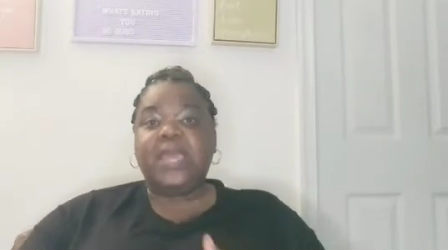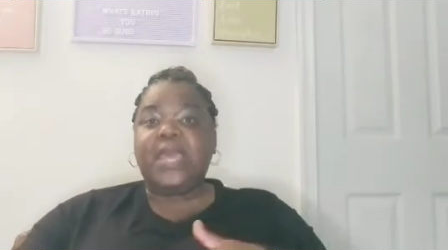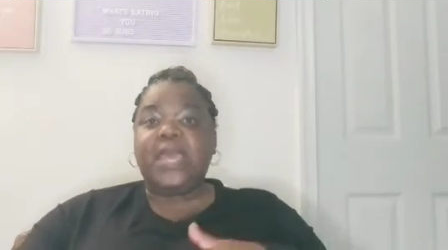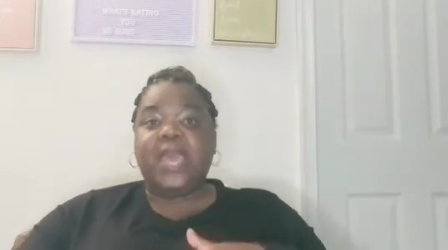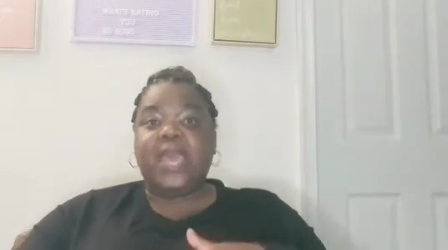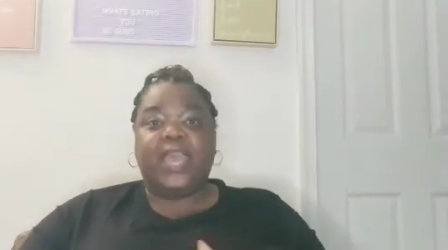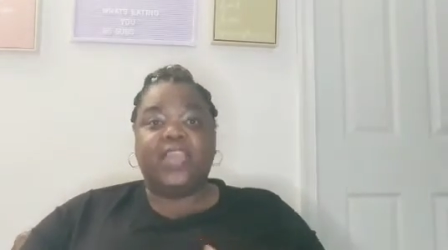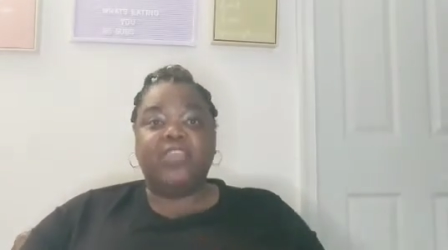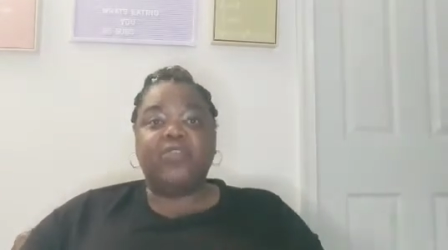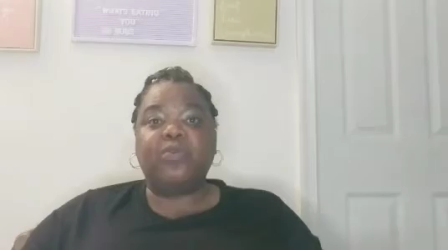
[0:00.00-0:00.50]

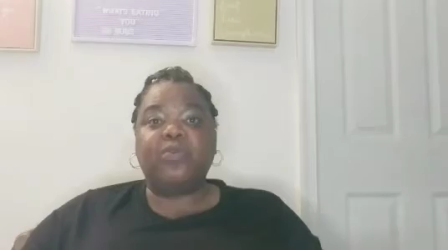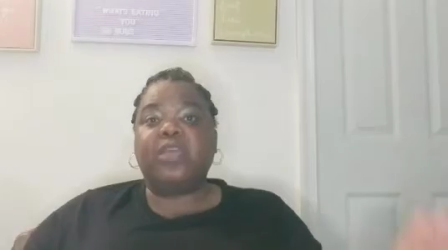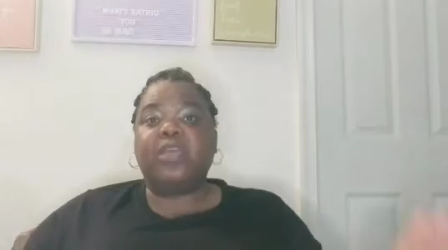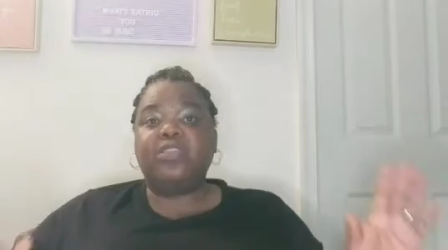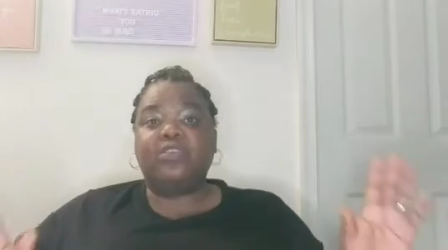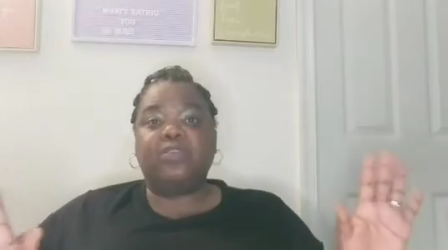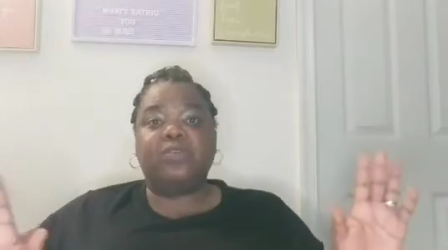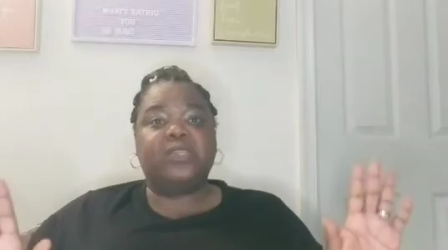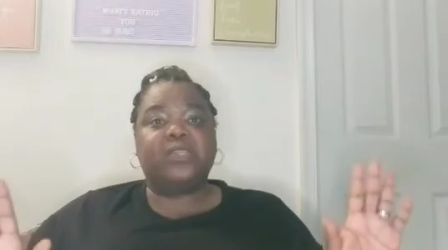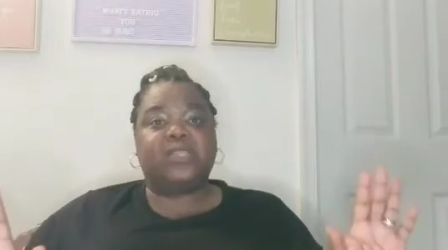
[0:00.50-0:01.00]
And you can
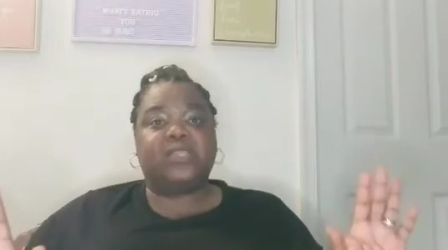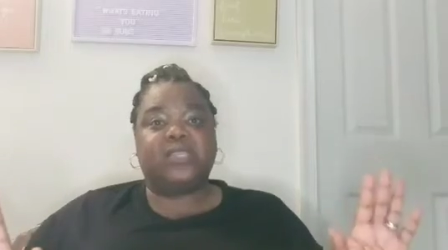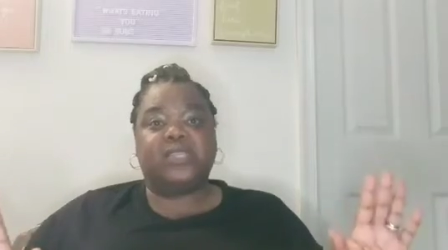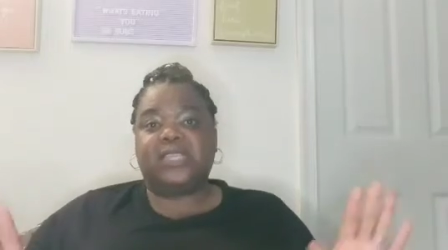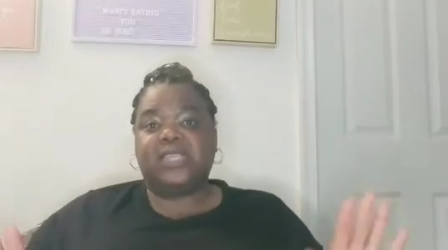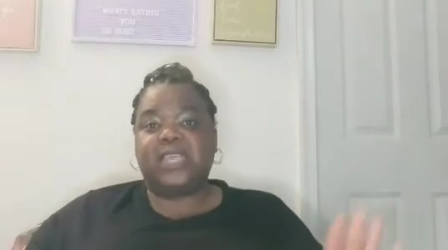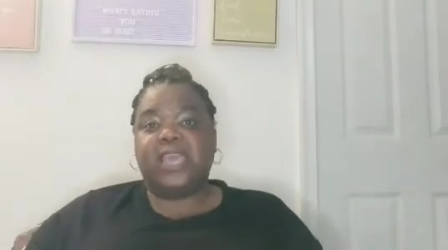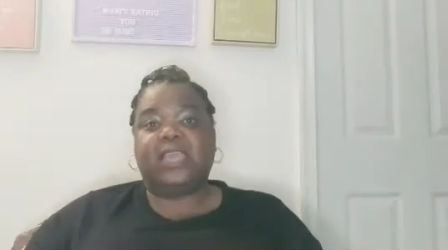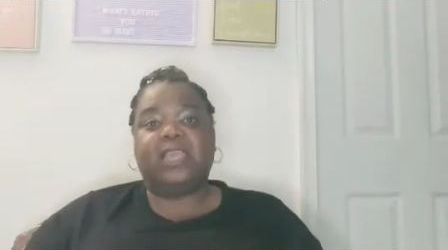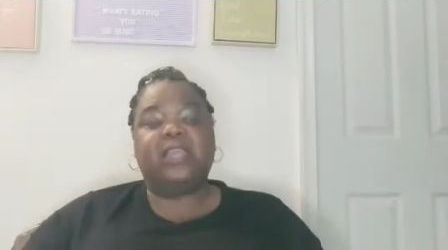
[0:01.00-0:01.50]
use this
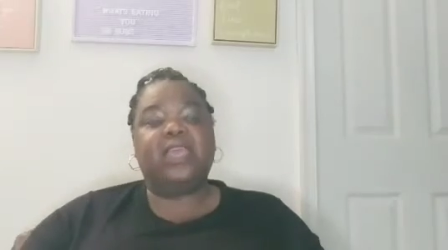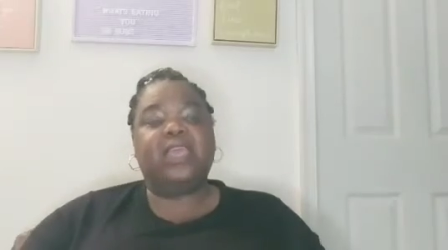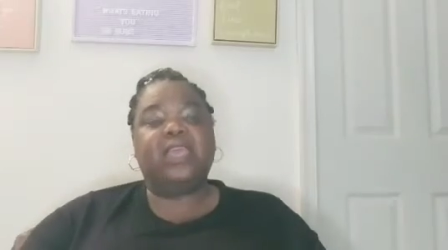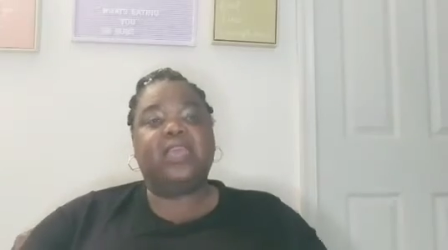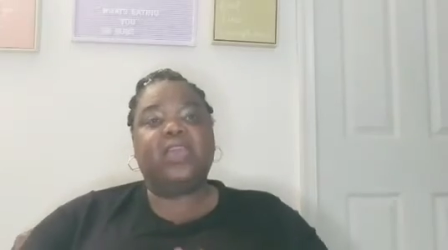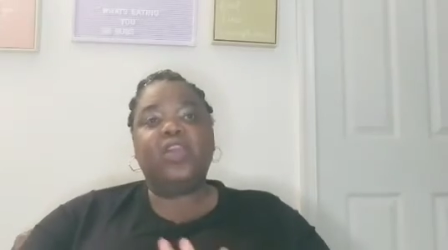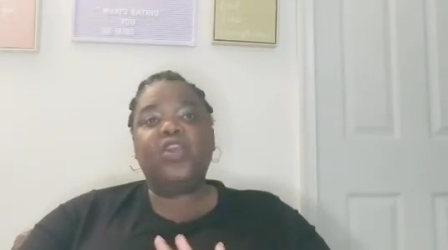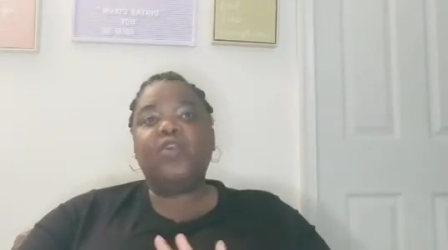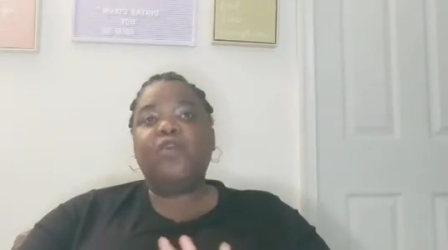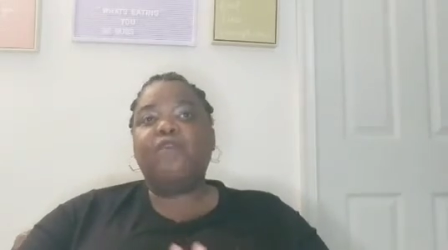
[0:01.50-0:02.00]
technique
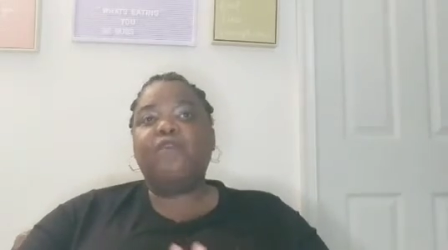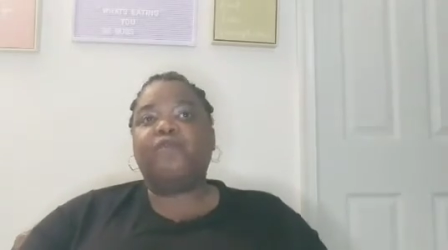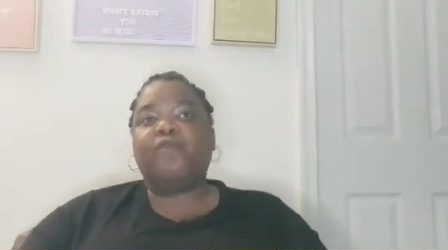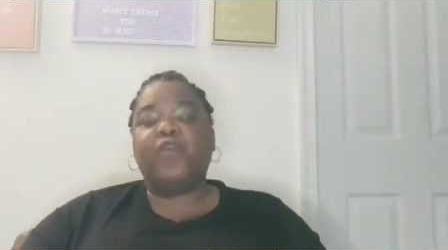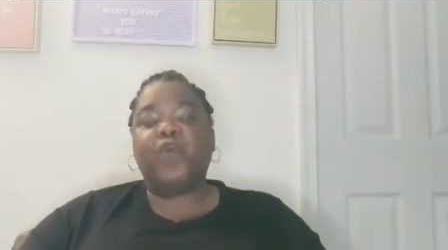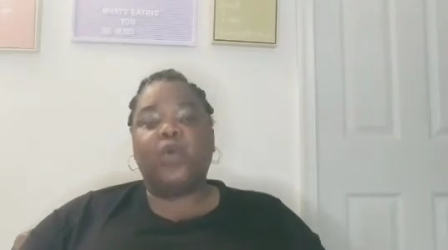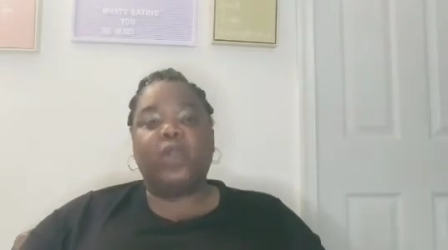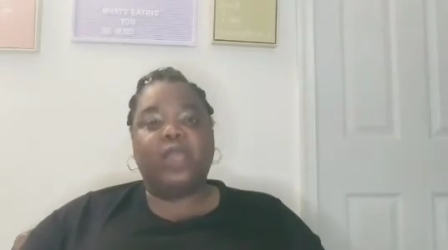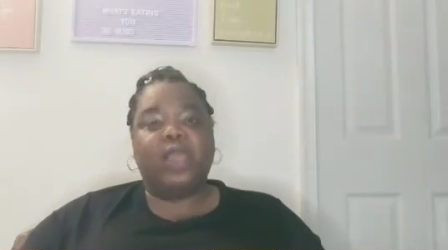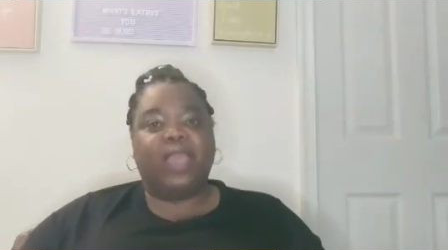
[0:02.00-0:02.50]

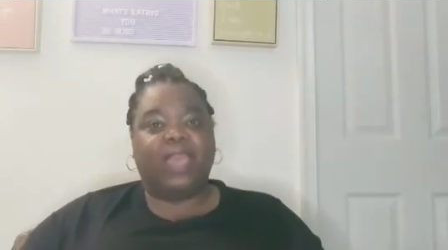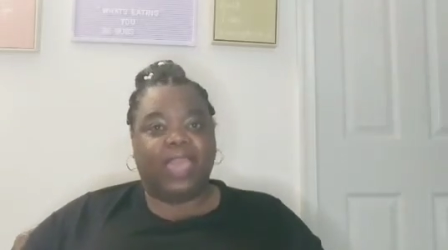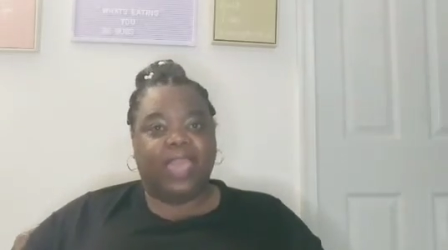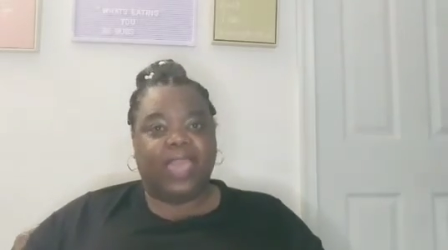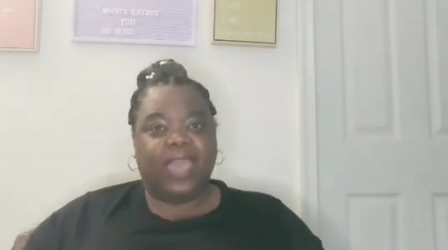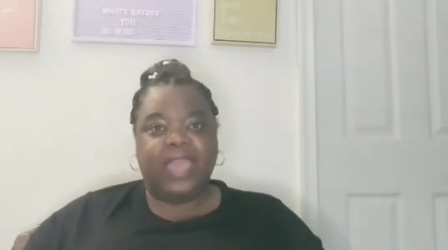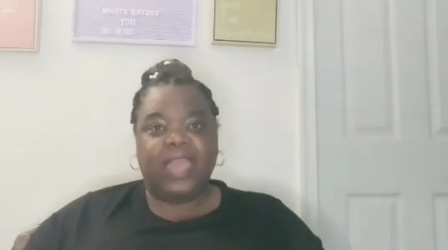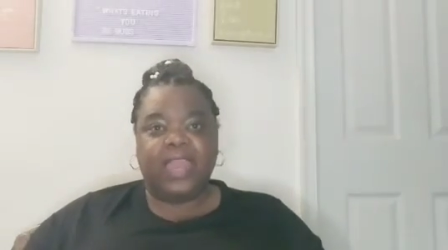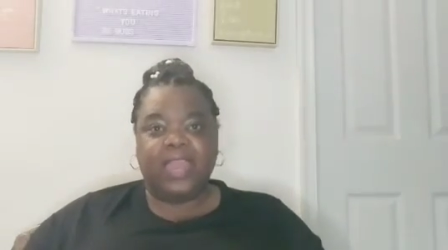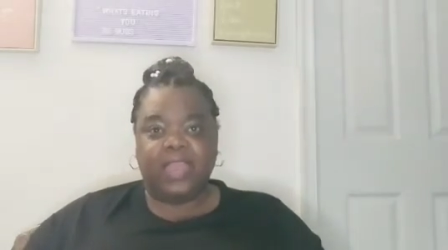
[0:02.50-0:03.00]
for
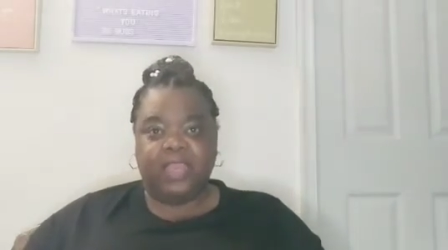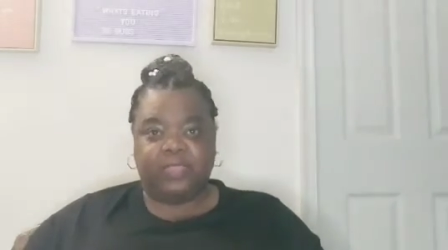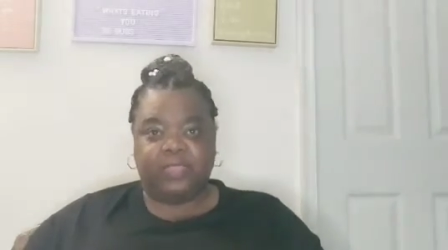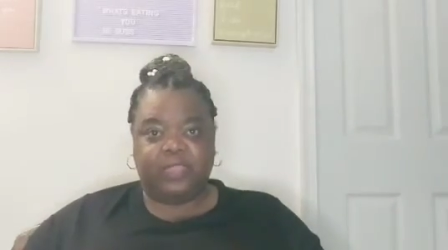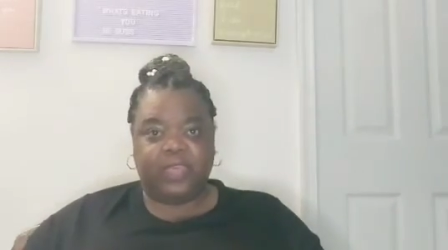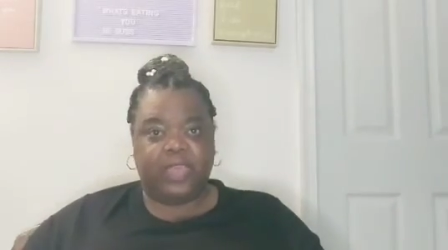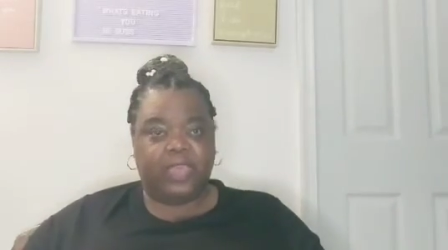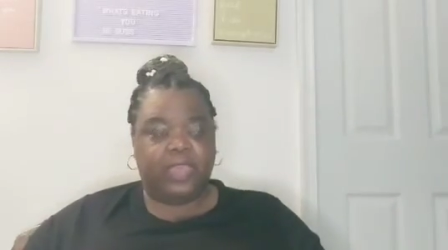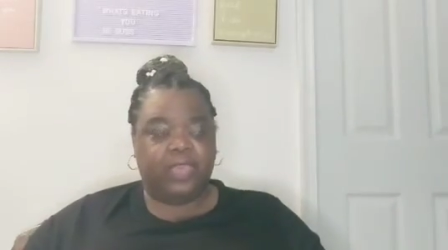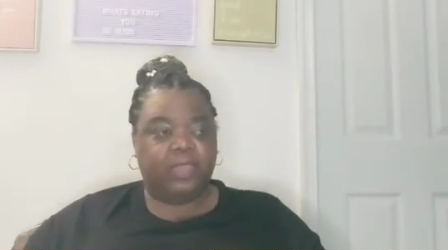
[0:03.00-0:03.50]

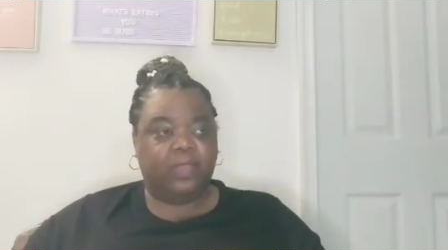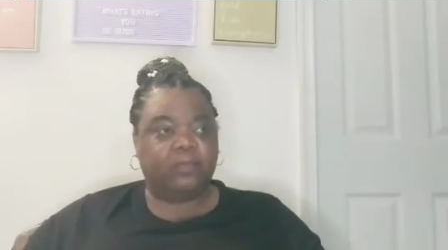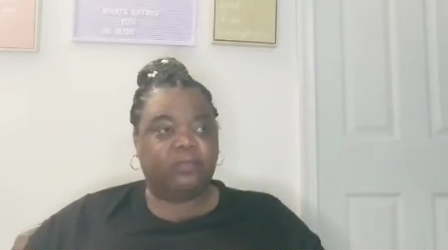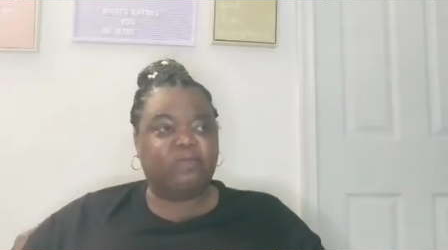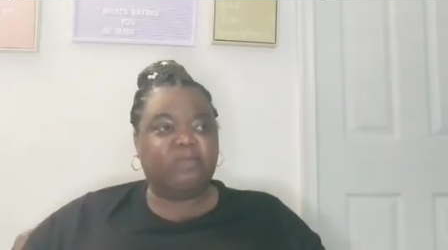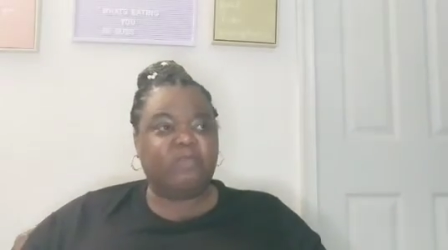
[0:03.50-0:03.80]
anything.